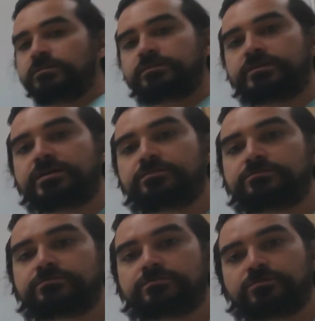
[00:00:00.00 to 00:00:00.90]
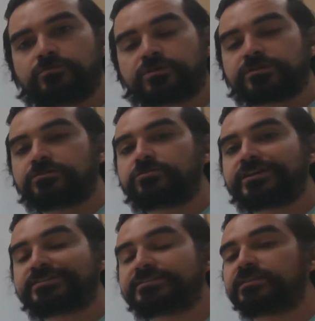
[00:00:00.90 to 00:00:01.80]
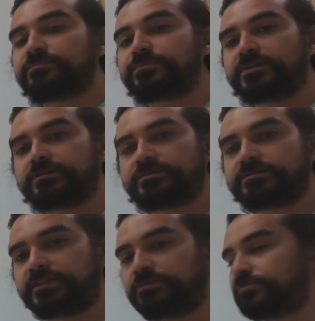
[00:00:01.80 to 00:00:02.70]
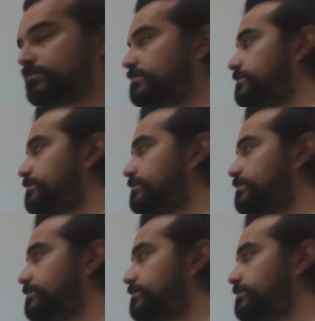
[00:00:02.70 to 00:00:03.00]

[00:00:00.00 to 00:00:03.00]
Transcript: Now, we're going to go ahead and set up the table.